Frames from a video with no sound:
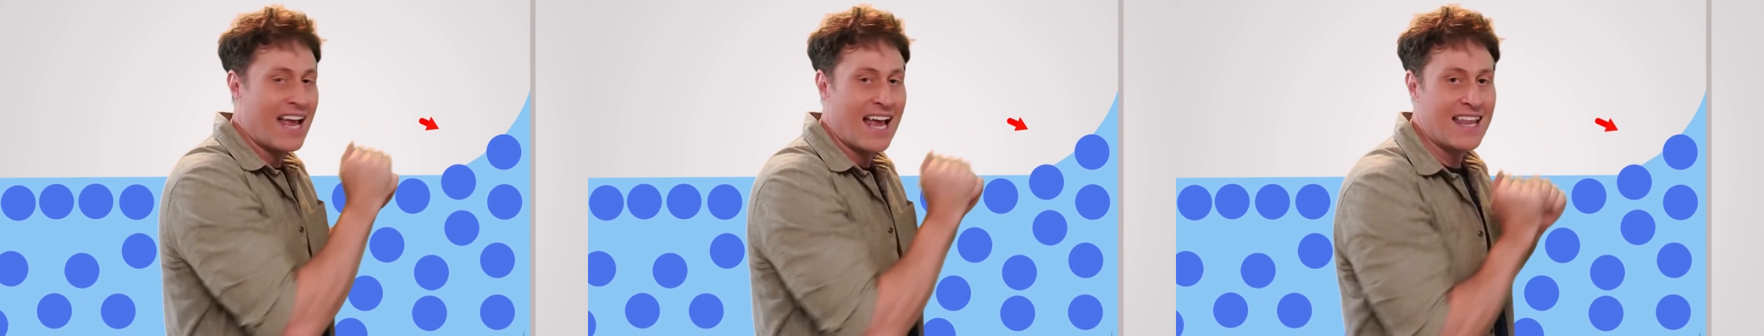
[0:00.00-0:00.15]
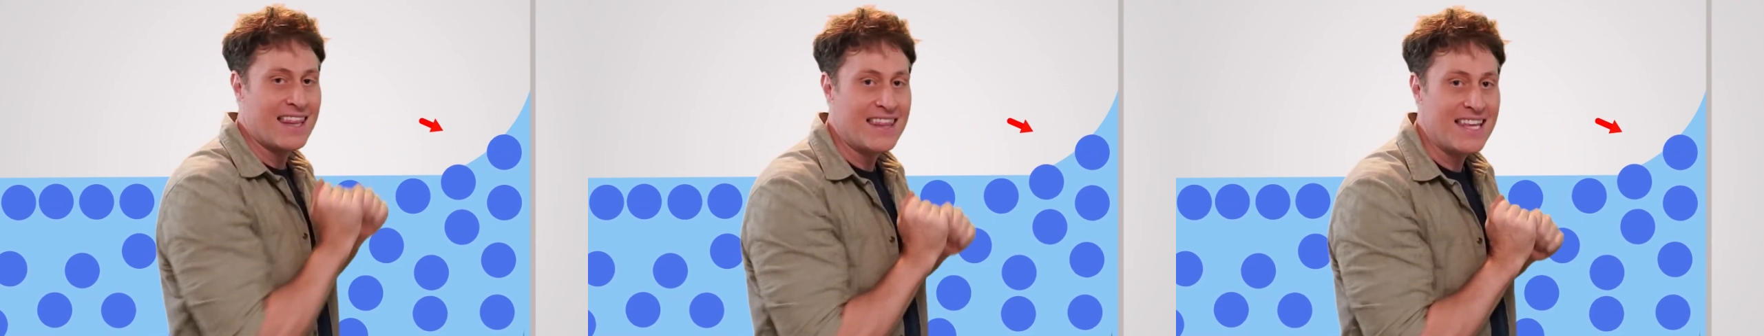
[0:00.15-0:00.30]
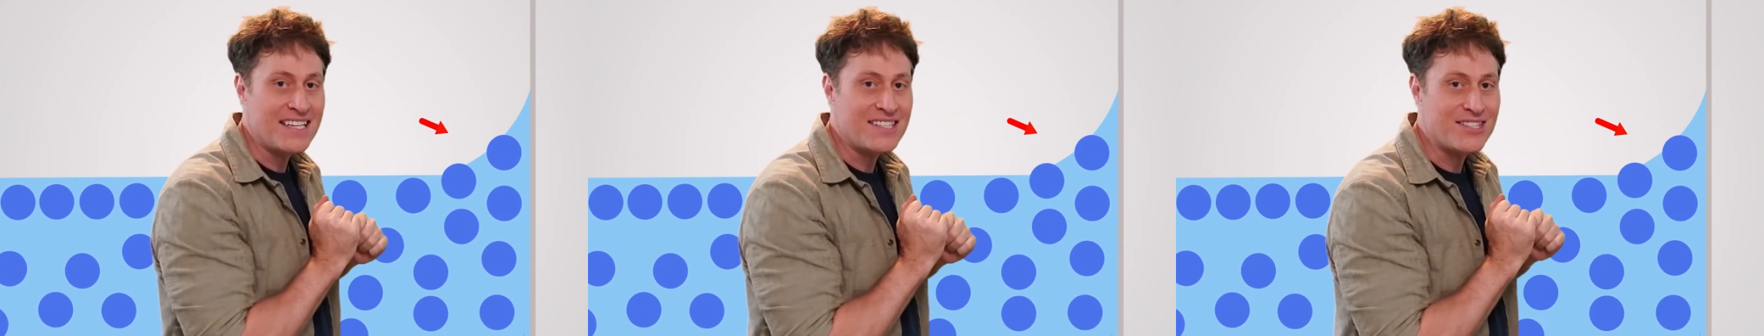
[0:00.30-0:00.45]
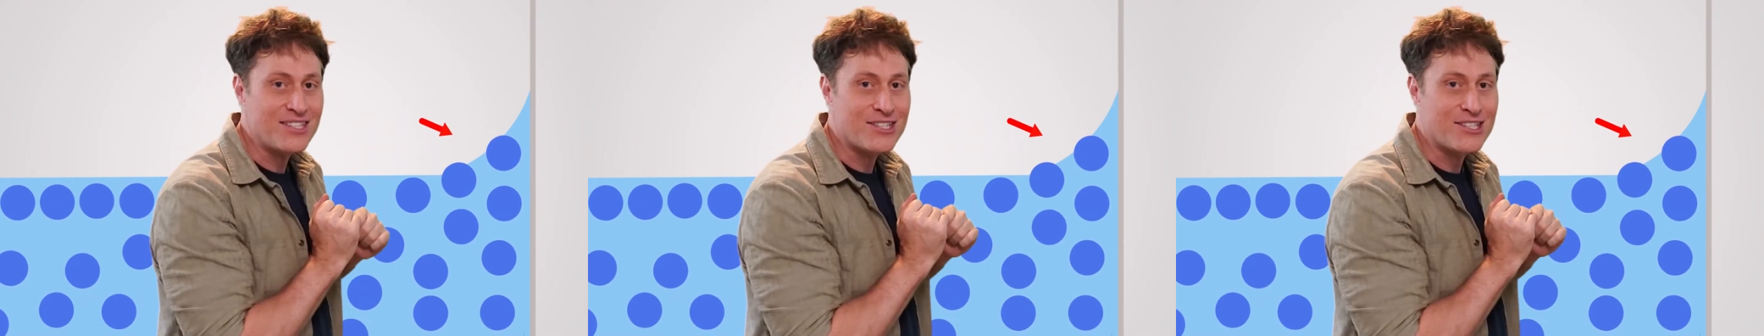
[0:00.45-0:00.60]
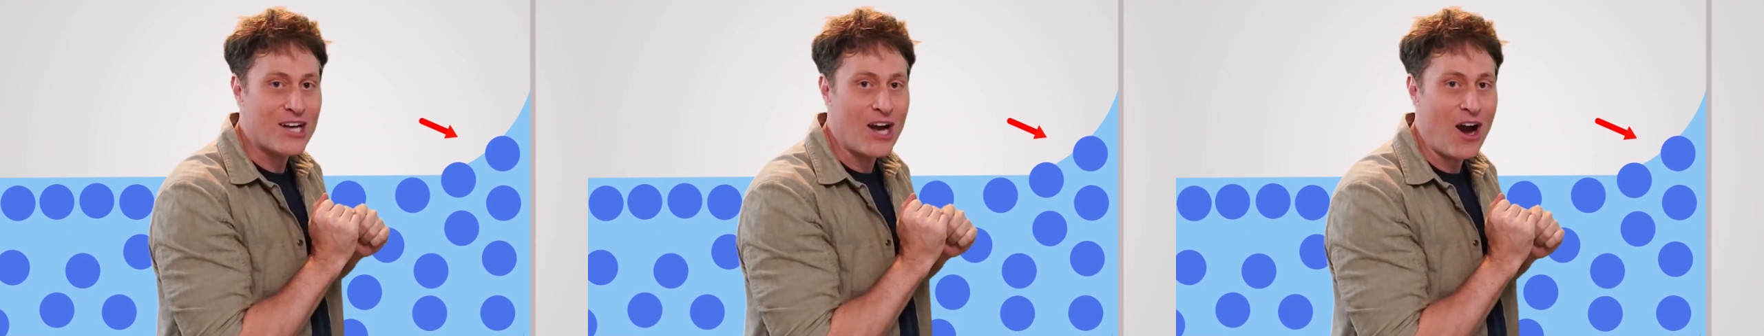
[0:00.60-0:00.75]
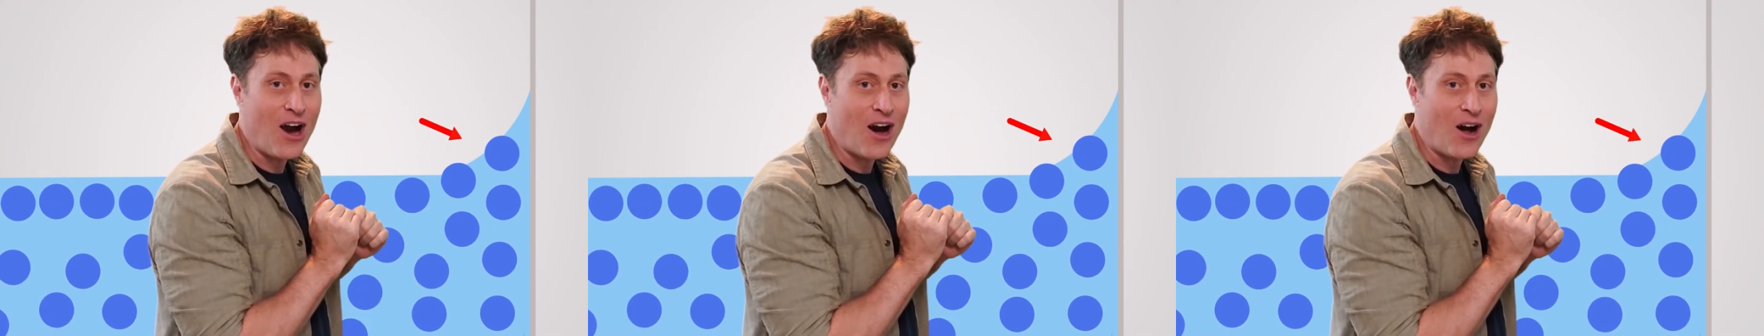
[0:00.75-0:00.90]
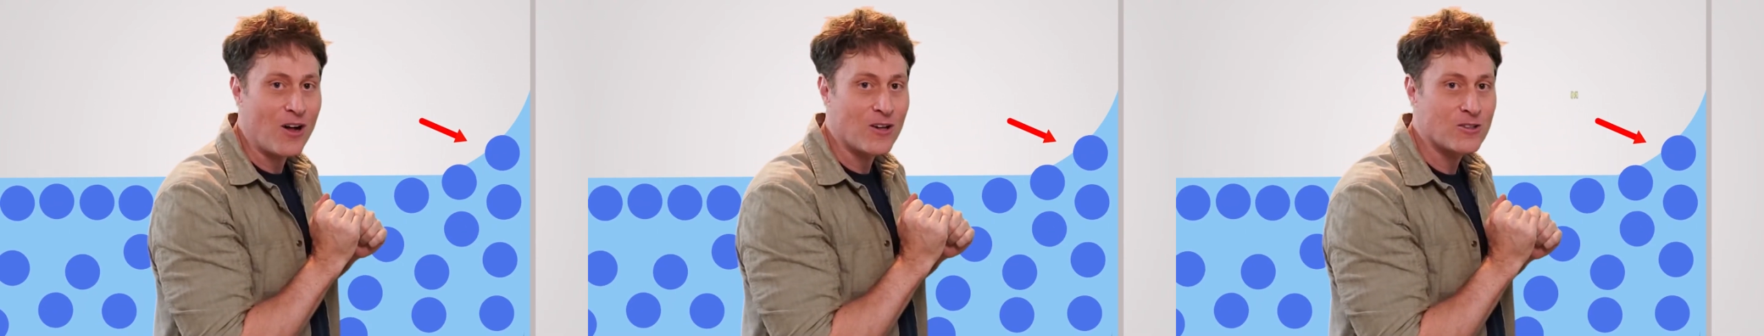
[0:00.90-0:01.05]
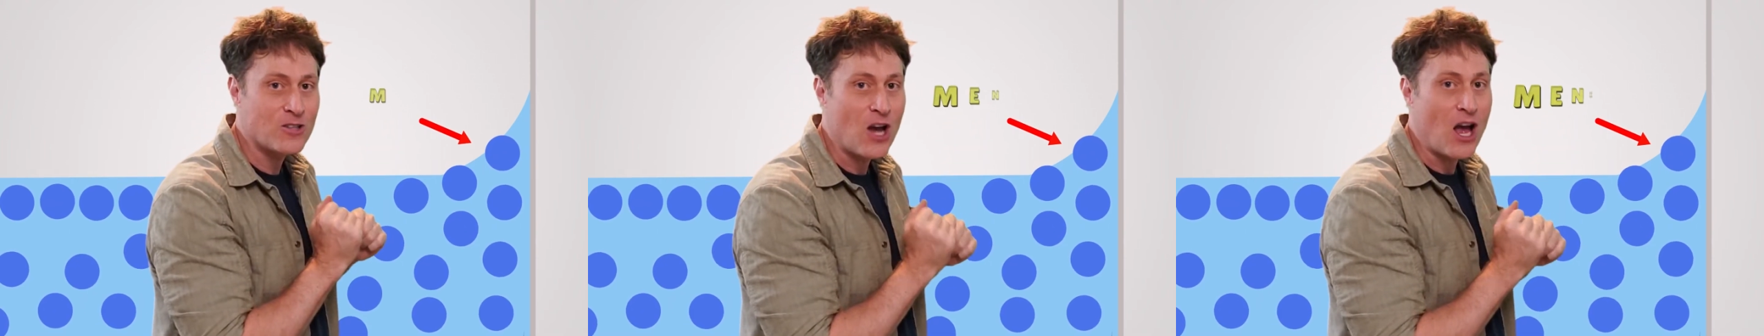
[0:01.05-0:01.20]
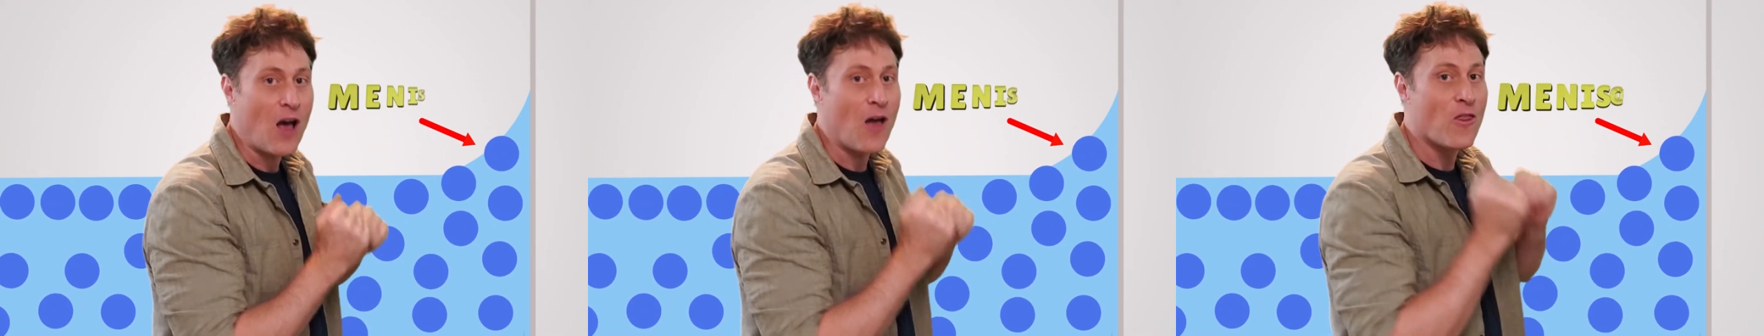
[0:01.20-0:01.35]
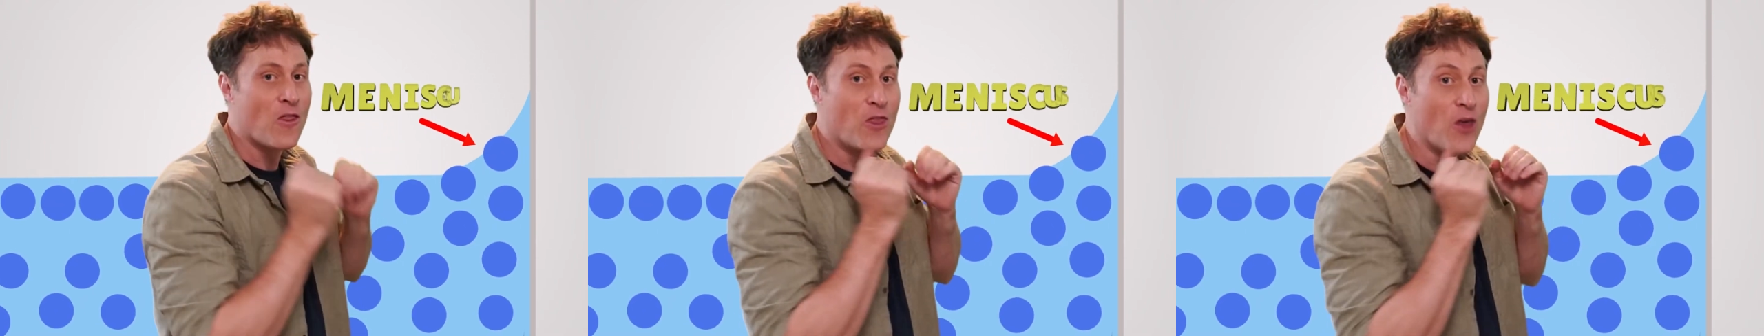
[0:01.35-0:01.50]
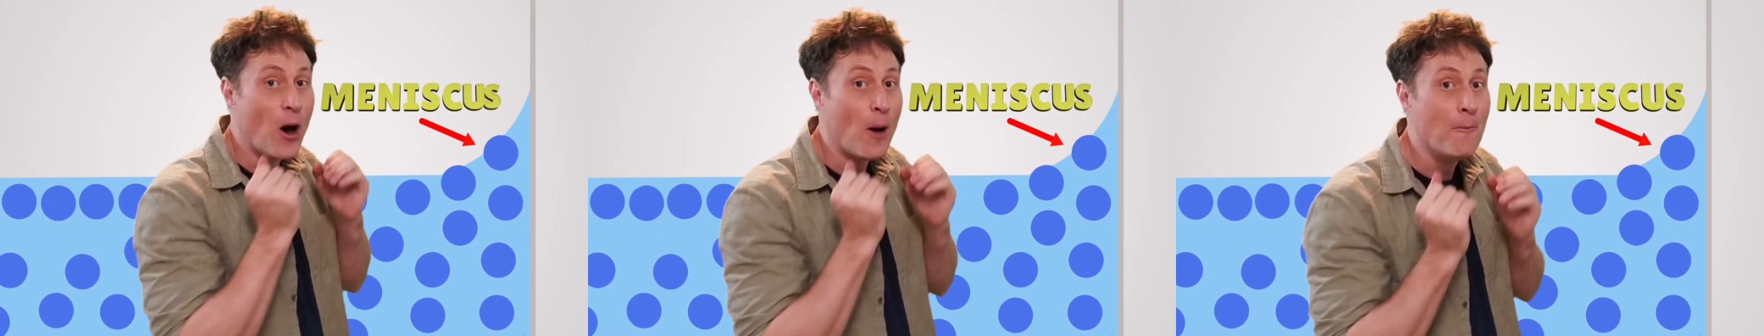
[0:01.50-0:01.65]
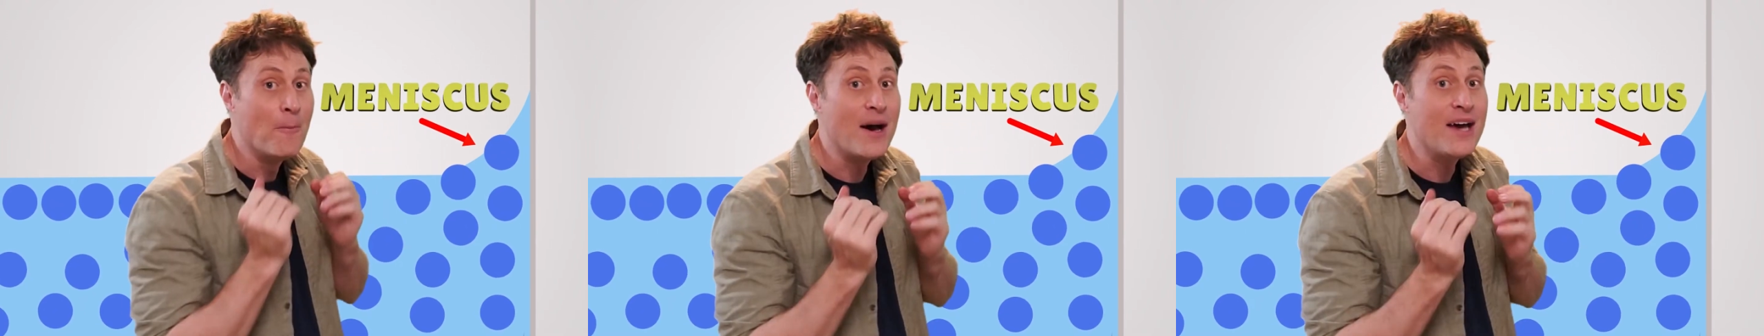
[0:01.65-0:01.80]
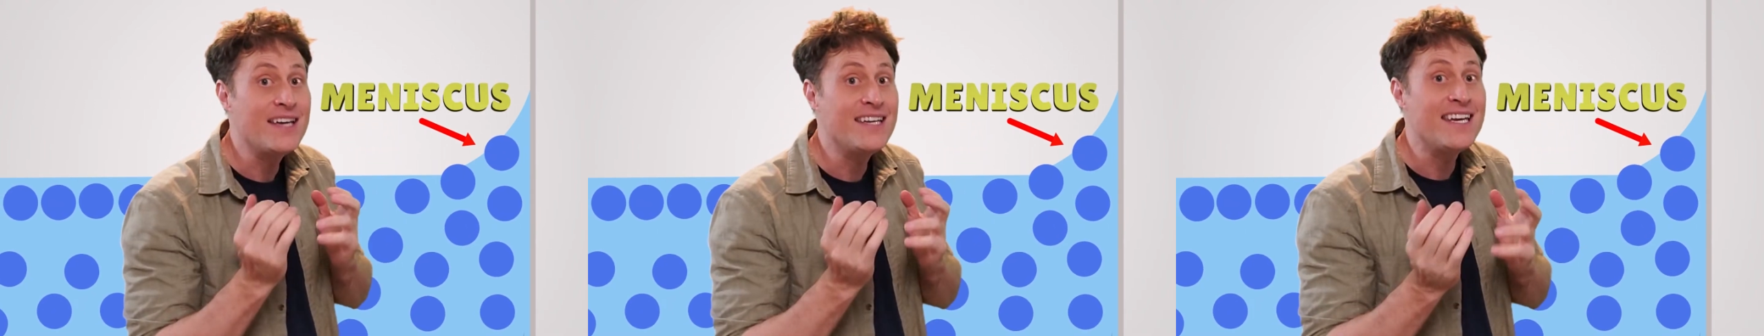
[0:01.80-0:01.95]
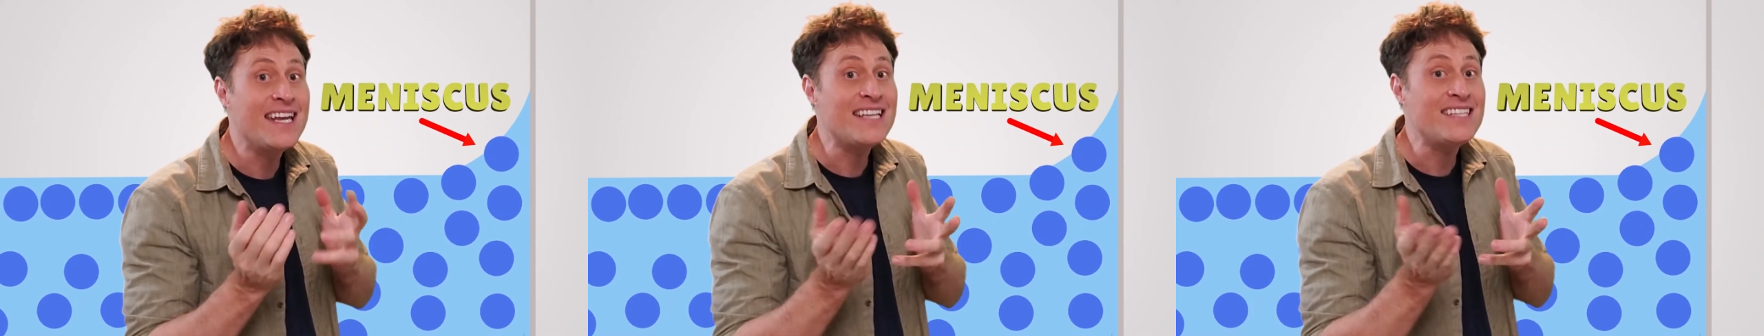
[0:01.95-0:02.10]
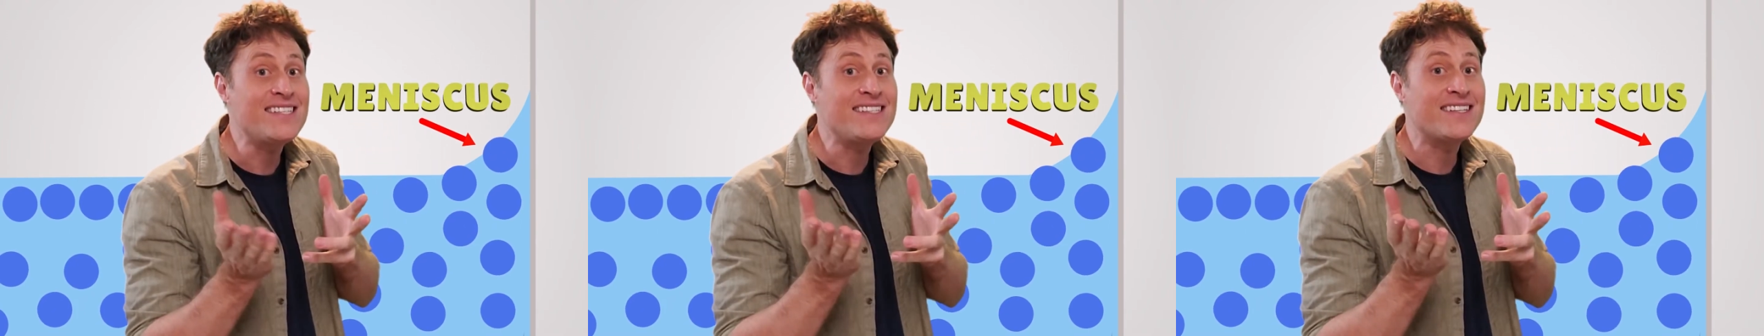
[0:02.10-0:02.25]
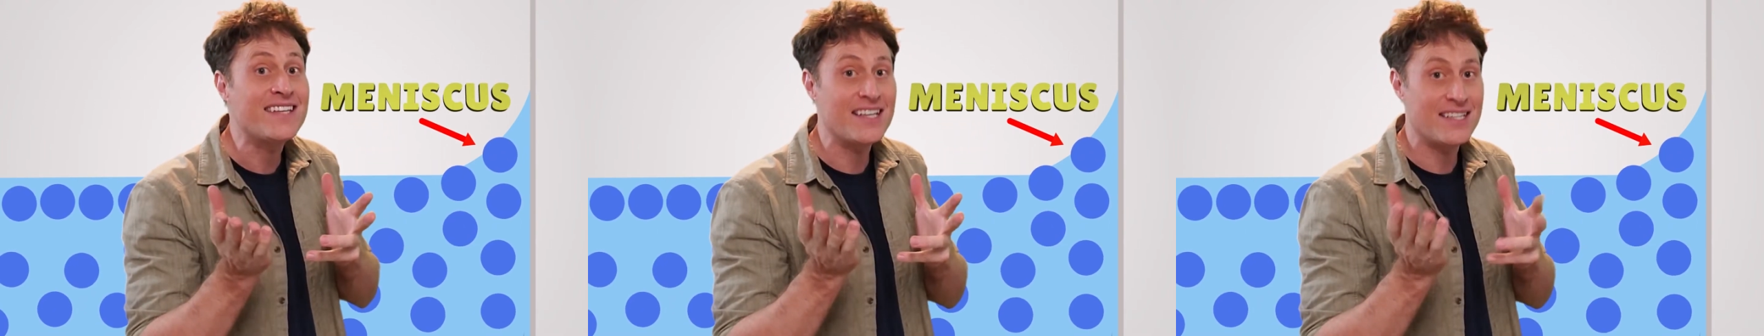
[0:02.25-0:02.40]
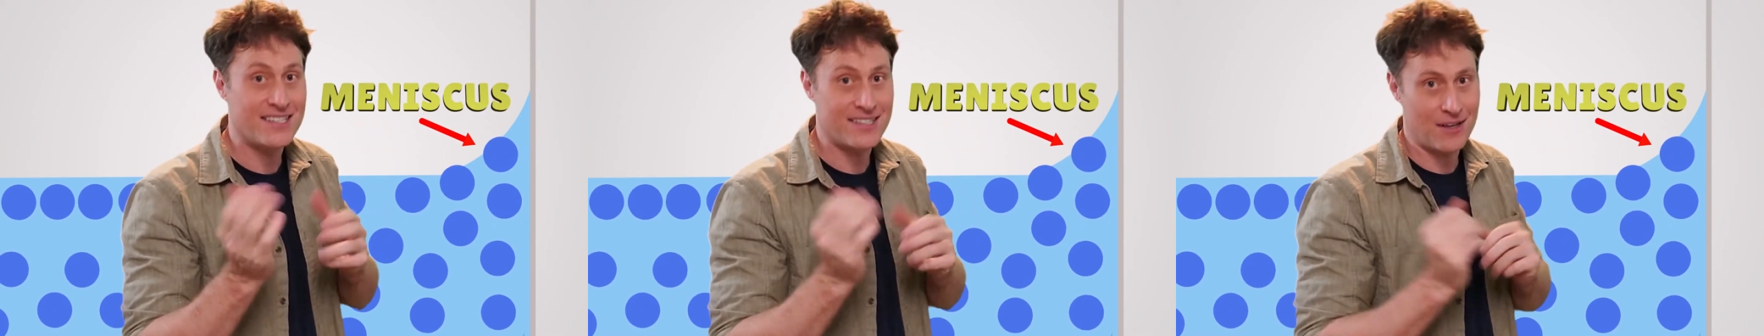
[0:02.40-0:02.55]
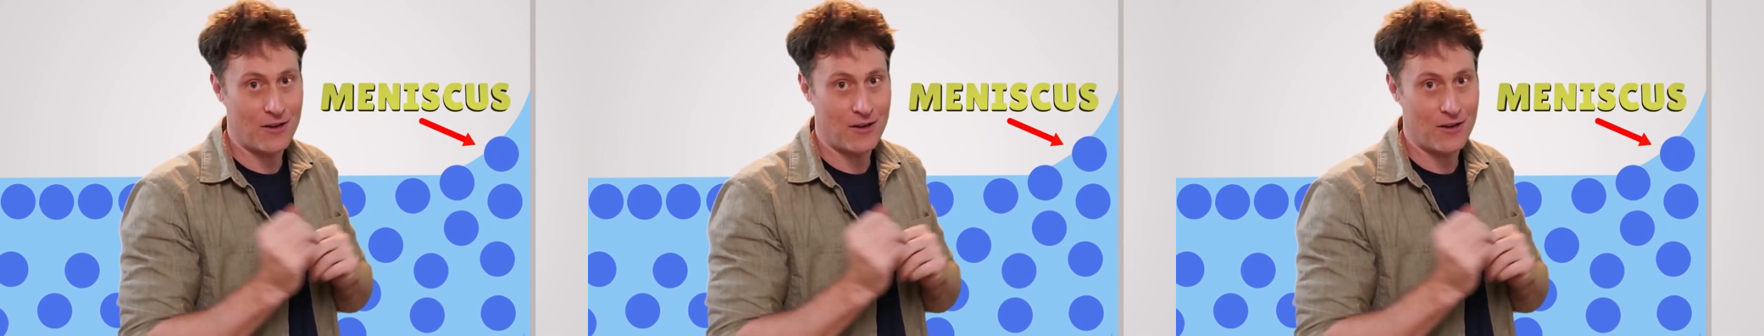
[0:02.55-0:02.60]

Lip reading: And this is called the meniscus